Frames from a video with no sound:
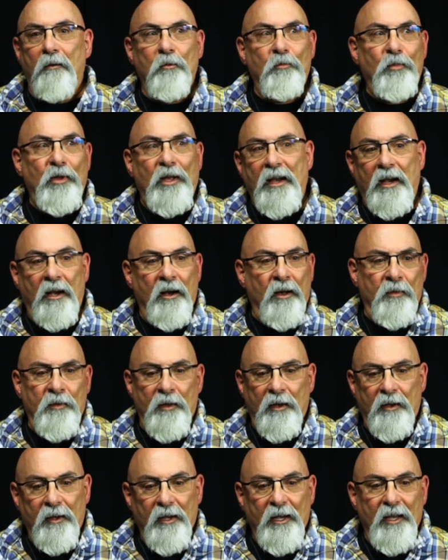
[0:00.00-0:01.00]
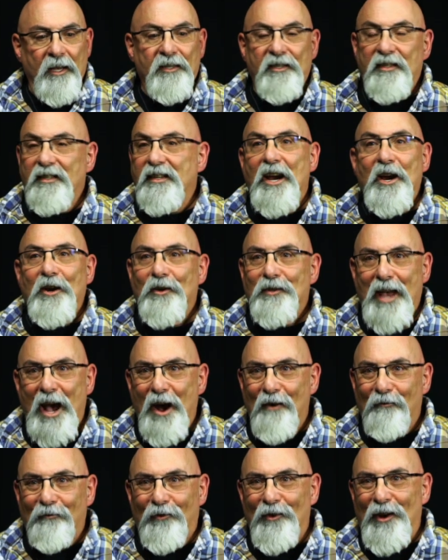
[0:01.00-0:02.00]
playing on the stairs
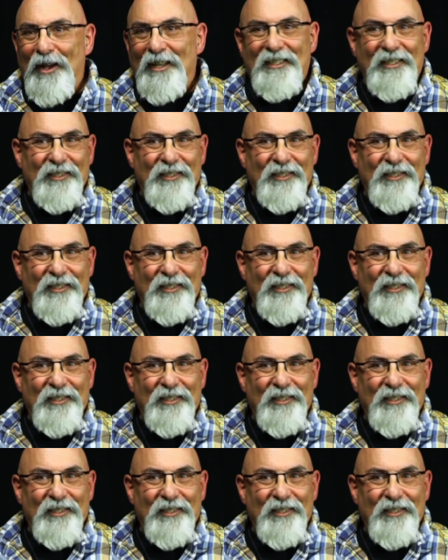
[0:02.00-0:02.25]
out front,